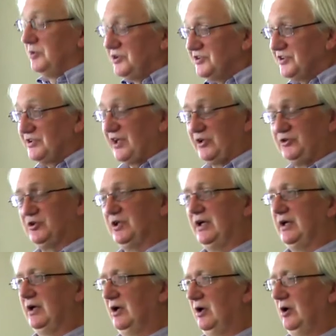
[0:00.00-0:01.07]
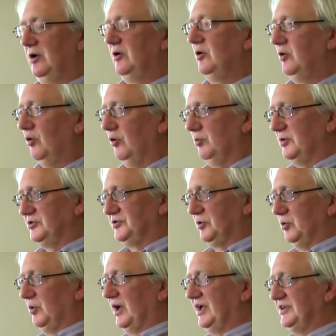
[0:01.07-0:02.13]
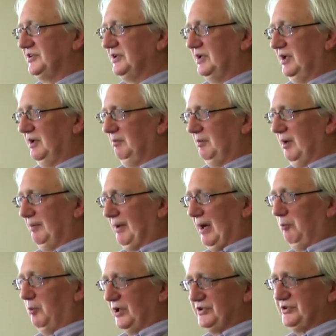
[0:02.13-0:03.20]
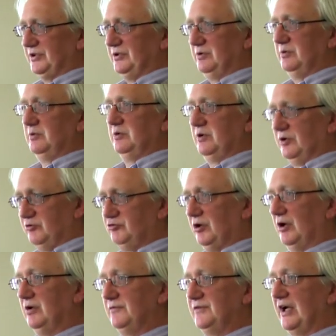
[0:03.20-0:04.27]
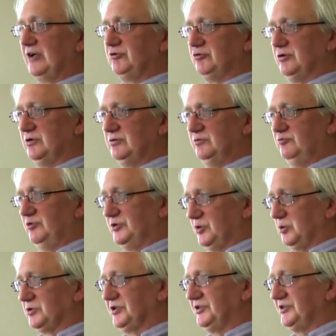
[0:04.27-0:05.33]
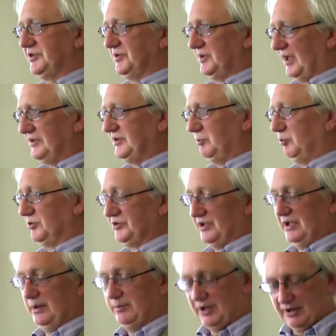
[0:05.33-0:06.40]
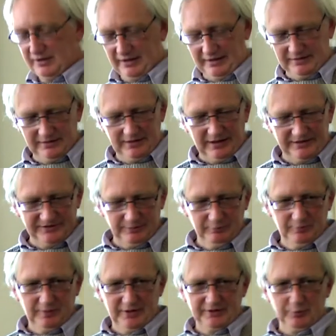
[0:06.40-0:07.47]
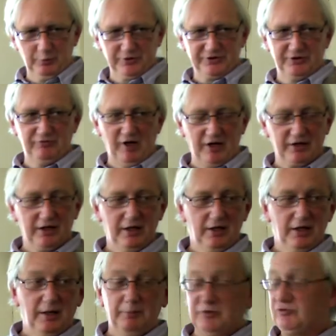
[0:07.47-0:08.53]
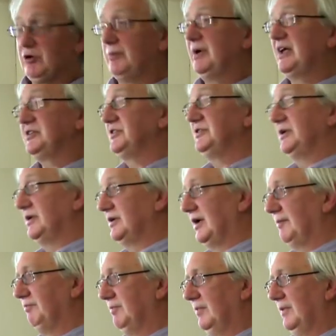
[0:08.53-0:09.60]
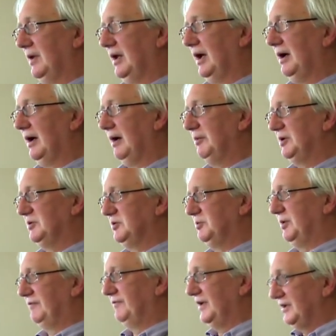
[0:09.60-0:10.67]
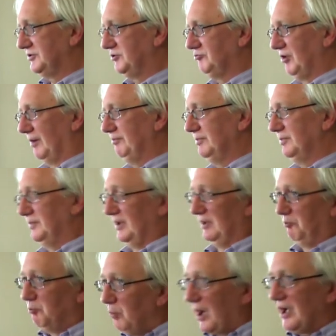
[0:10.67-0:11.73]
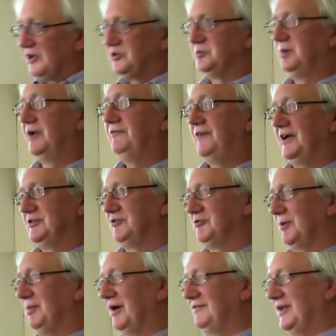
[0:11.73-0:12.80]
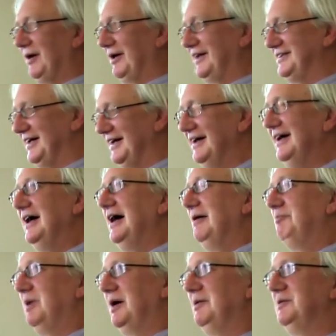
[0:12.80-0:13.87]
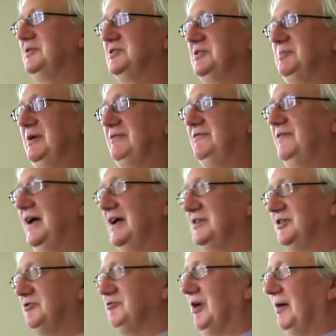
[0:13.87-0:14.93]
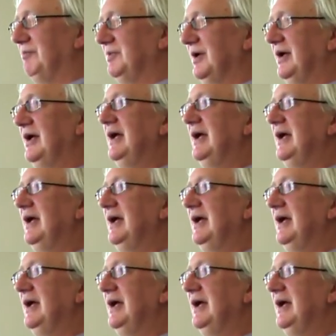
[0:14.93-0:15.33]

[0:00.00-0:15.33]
which is essentially almost always about Western control of natural resources, as it was in Libya and as it was in Iraq. But Trump hasn't done that. I mean, to be fair to Trump, why I should be fair to Trump, I have no idea, but to be fair to Trump,